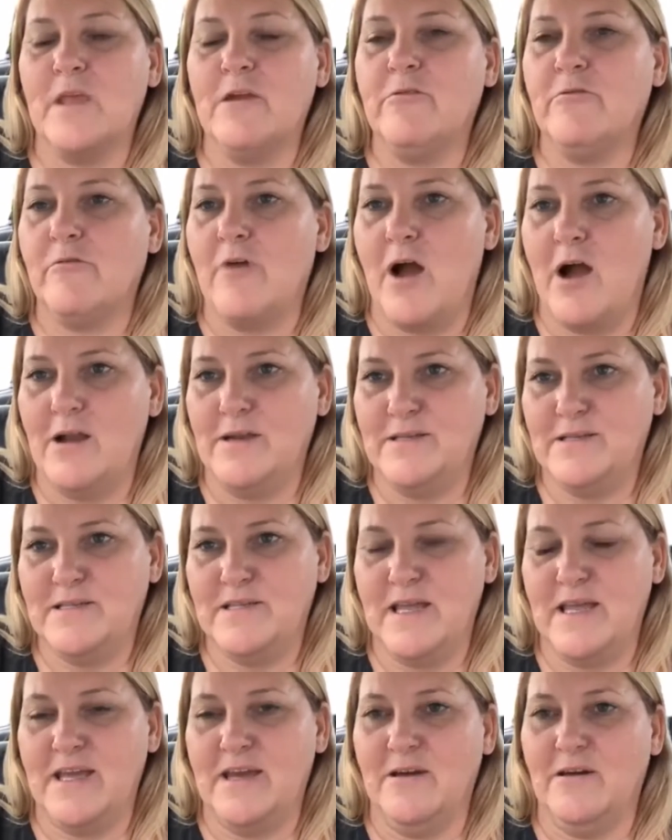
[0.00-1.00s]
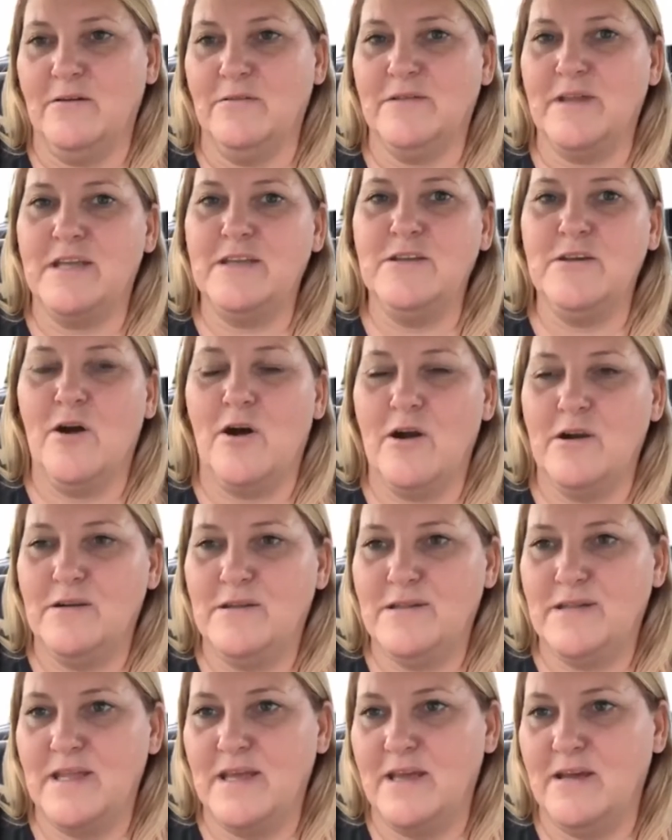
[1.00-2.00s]
garage sales and
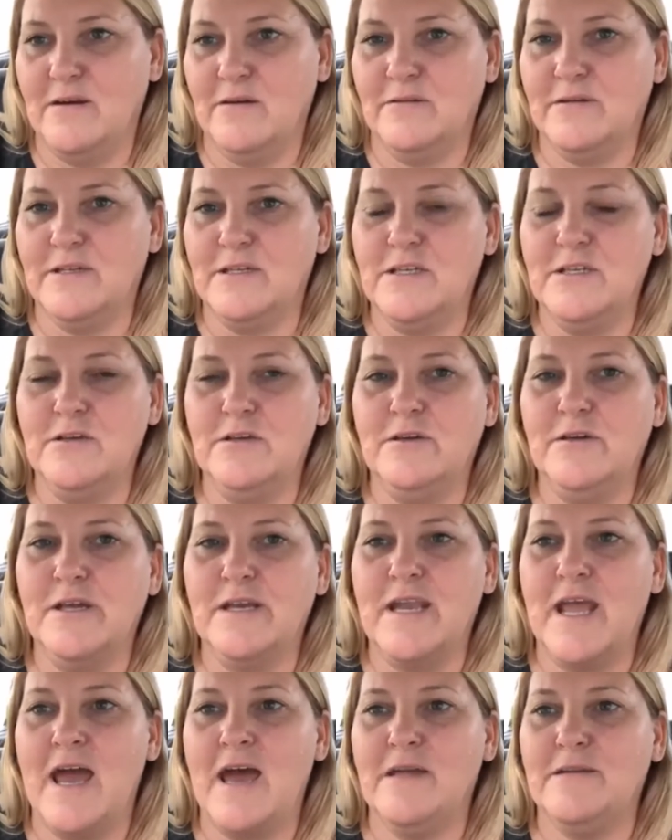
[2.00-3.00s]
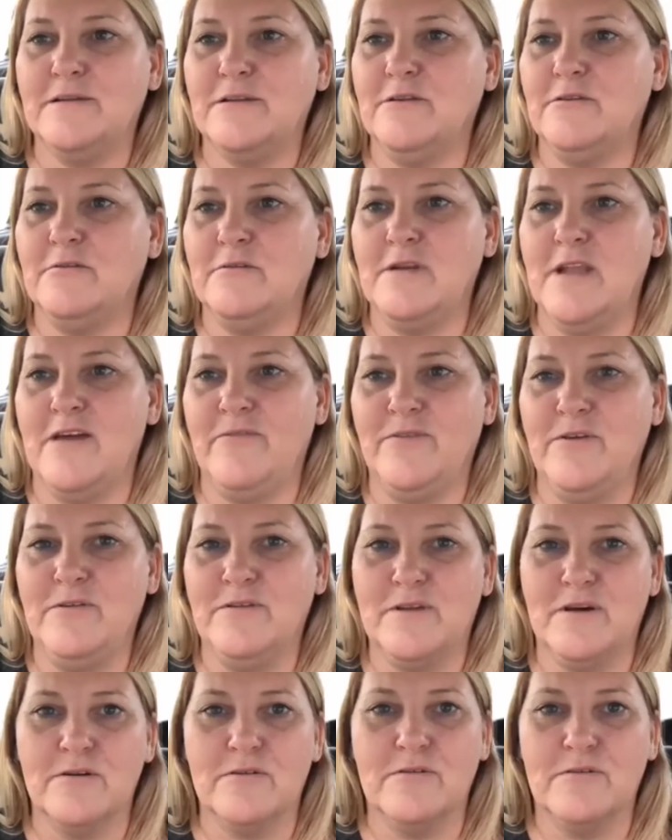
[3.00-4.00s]
yard sales and you can ask your
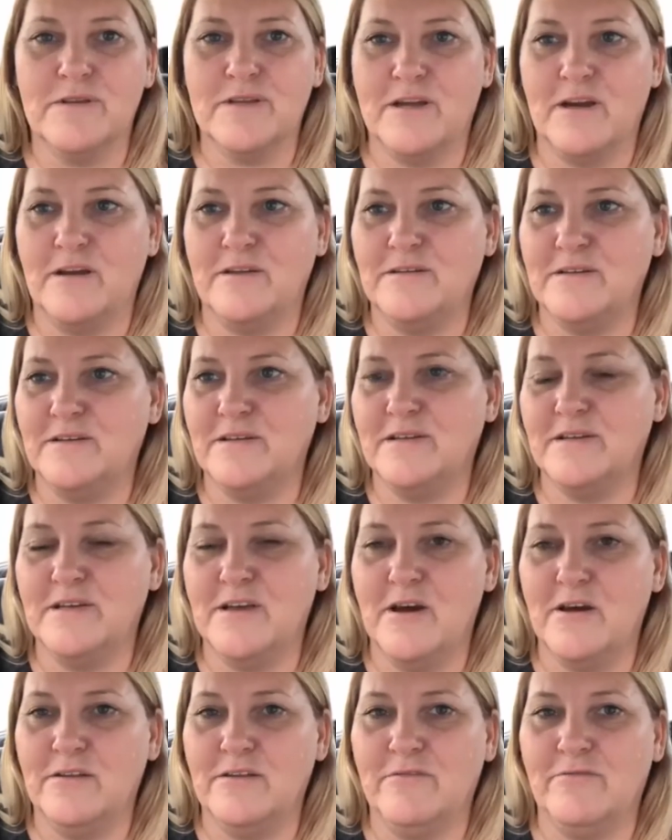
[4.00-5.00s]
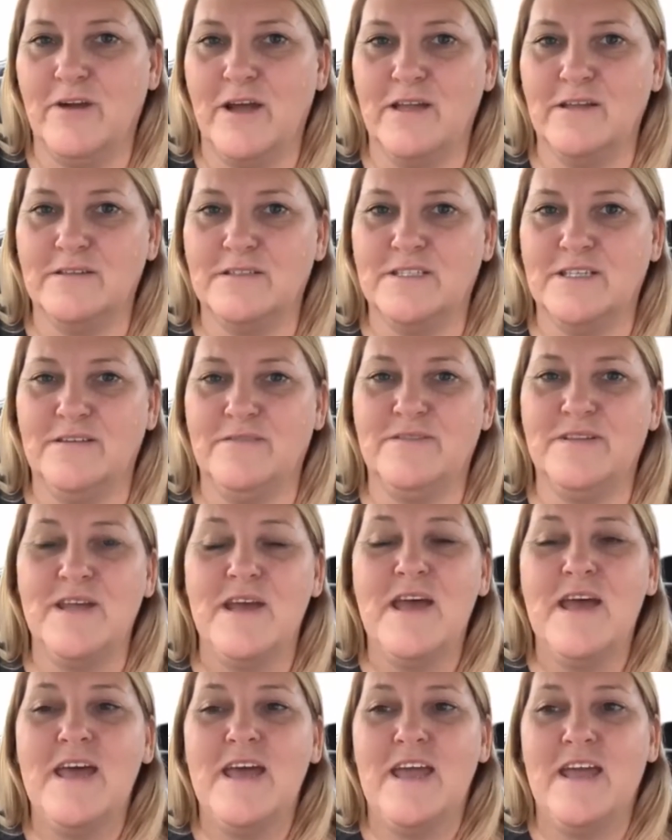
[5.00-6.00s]
nephews, uncles, cousins, and other relatives
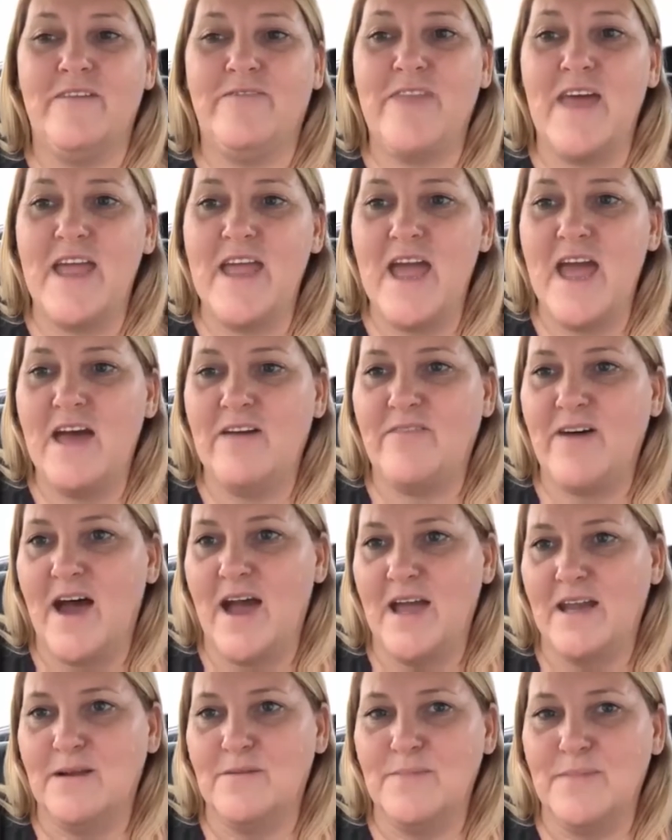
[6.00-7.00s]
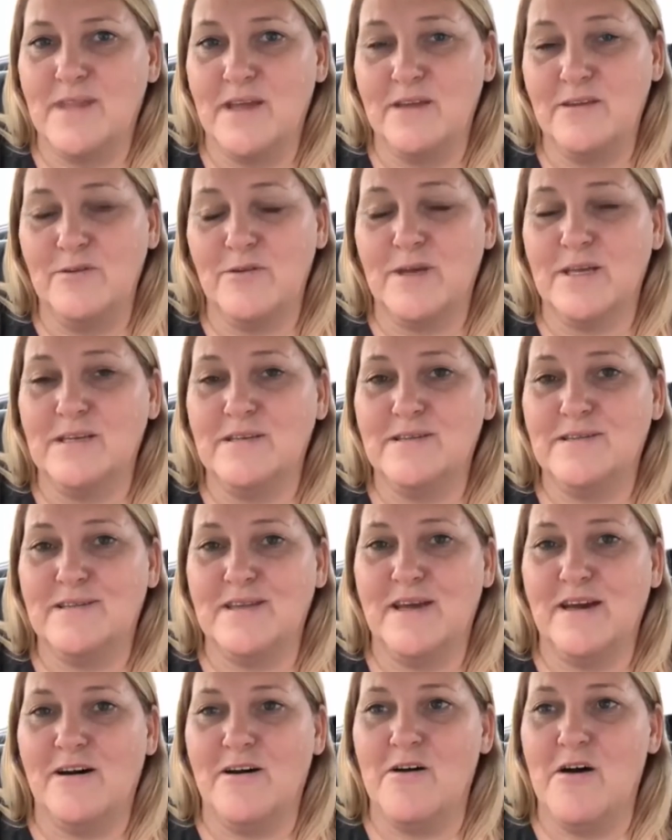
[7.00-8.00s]
if they have items that you can
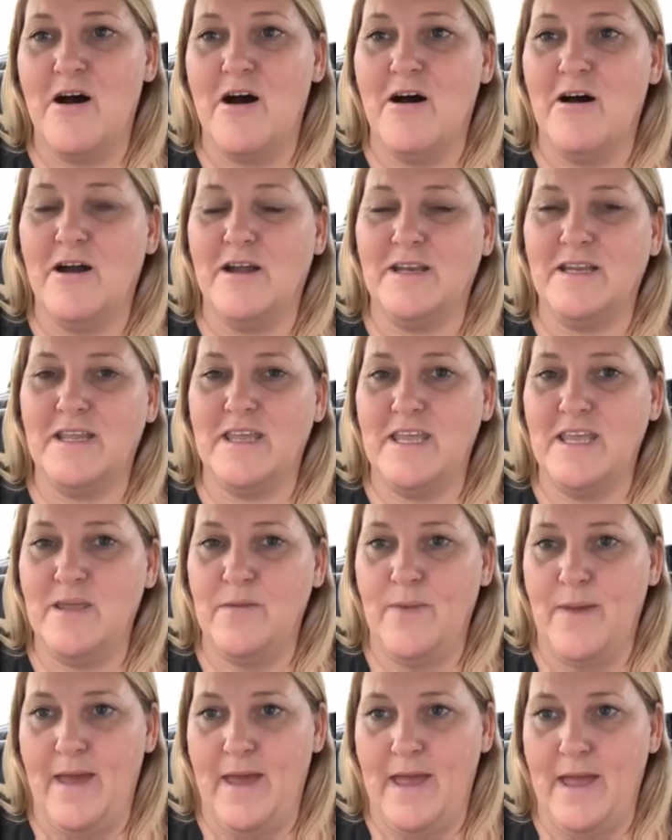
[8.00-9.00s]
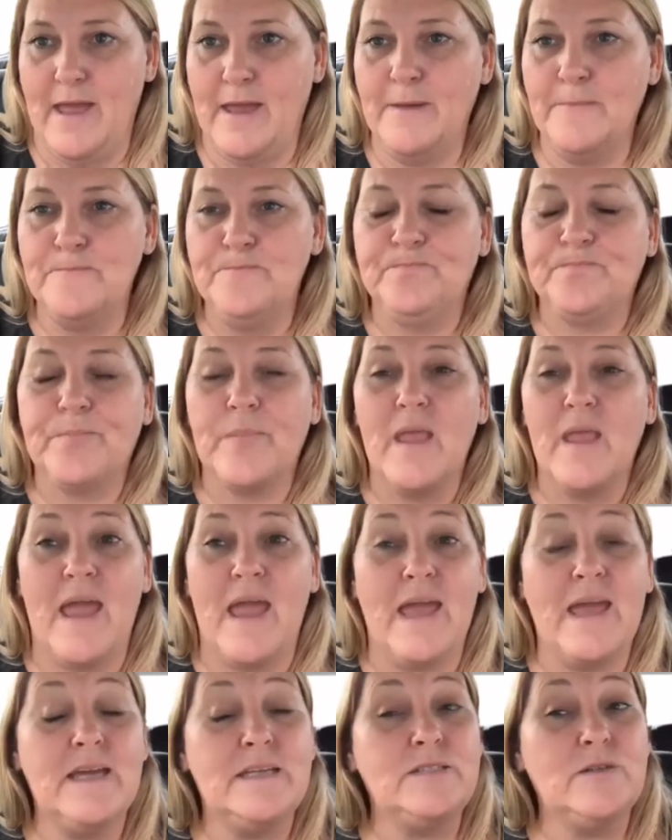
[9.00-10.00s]
sell on eBay
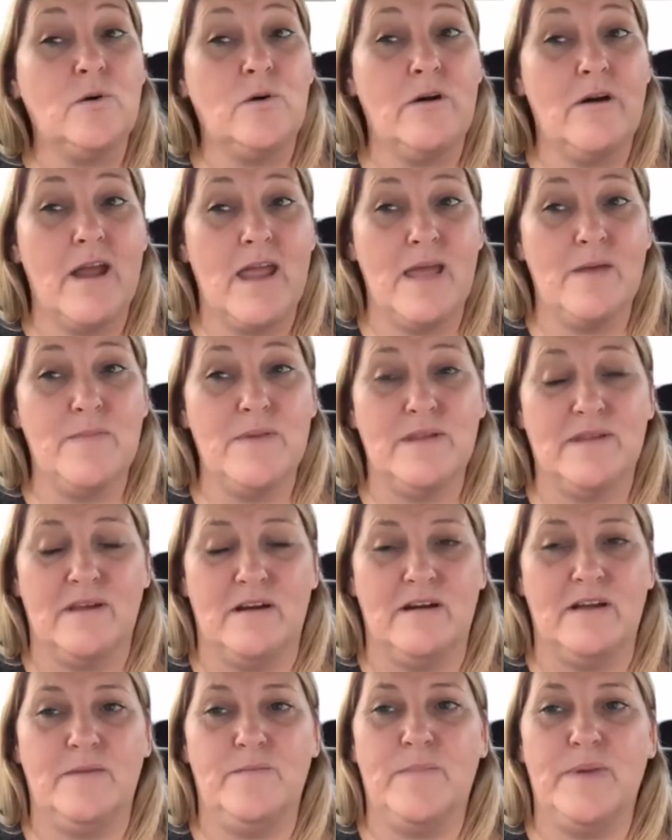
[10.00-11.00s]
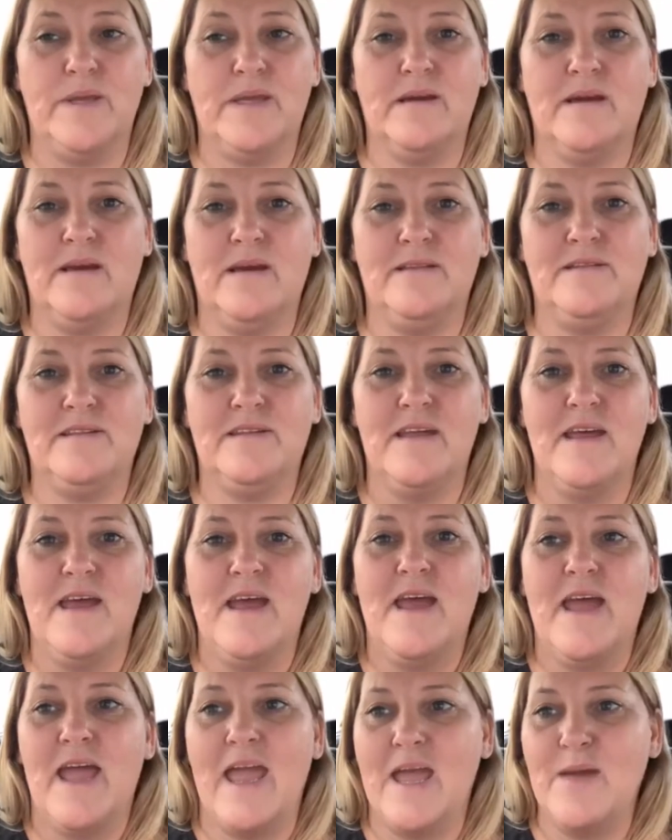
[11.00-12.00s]
and or Amazon because
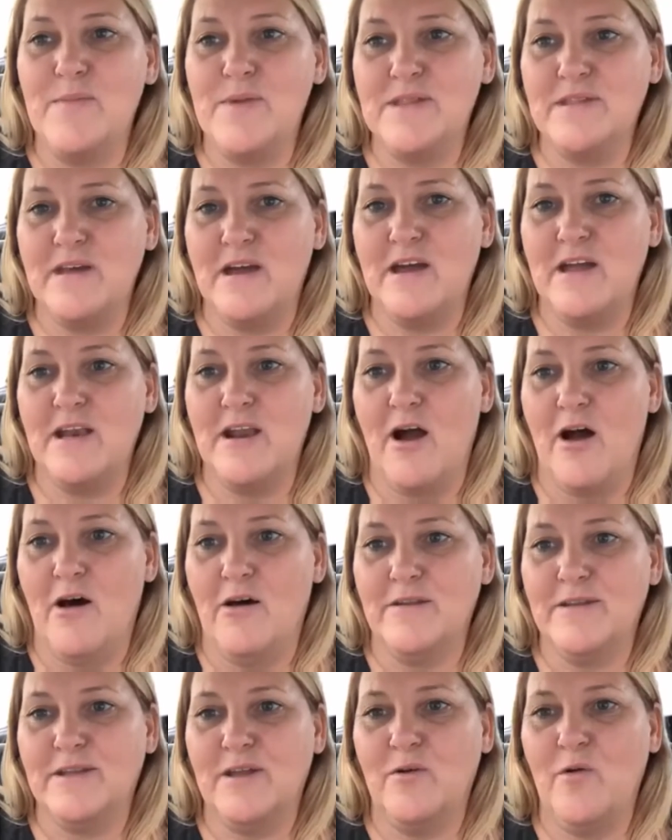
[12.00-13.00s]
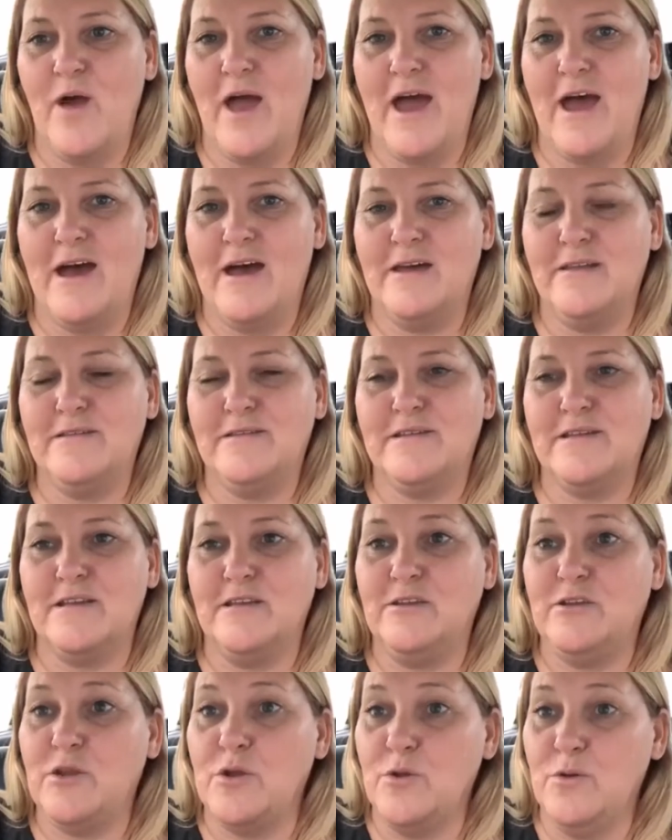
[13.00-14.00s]
Amazon also has
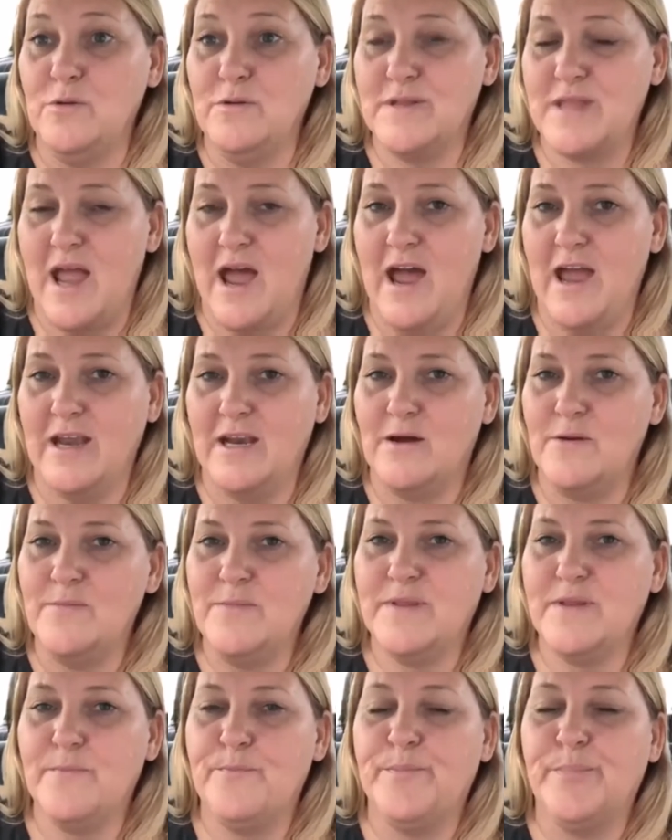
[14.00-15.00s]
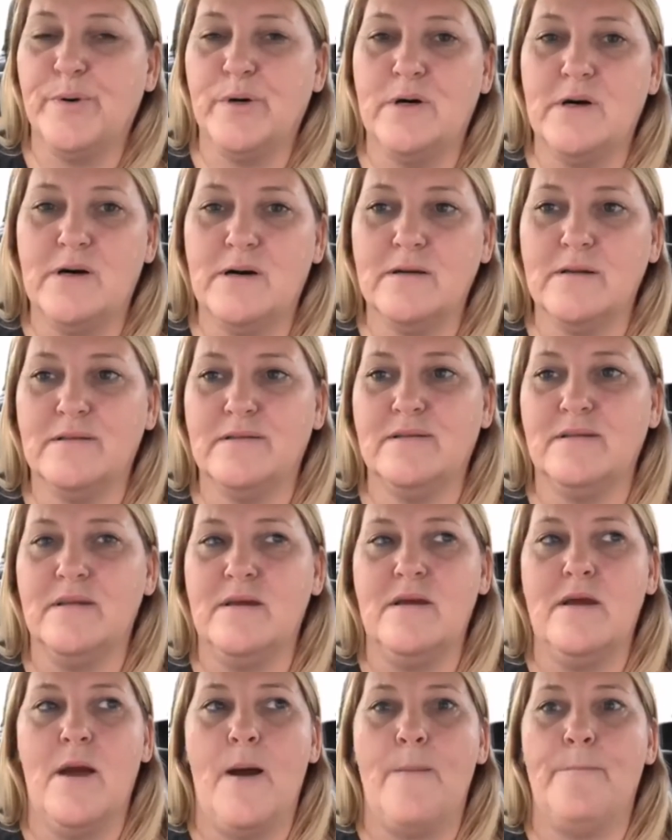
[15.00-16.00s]
used items, books,
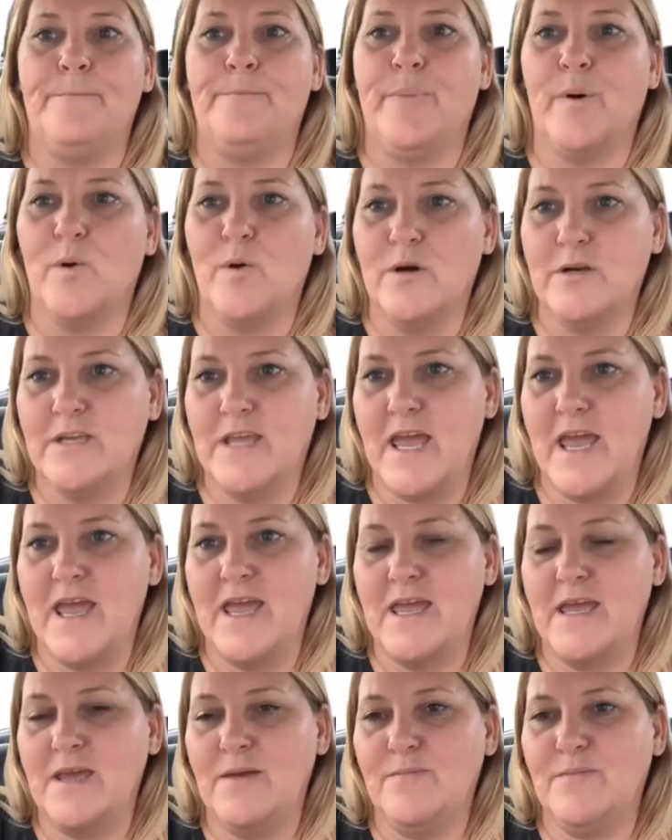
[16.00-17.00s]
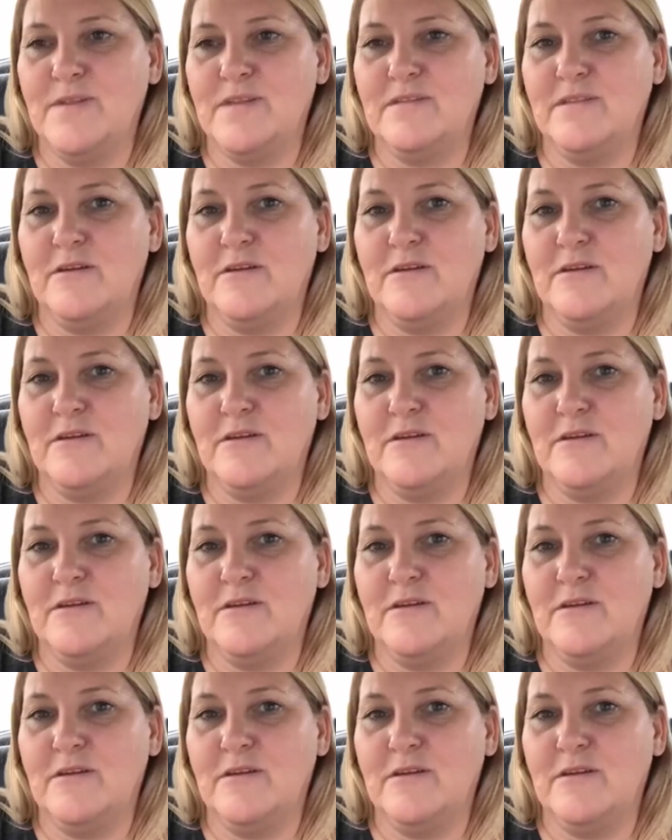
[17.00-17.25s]
board games.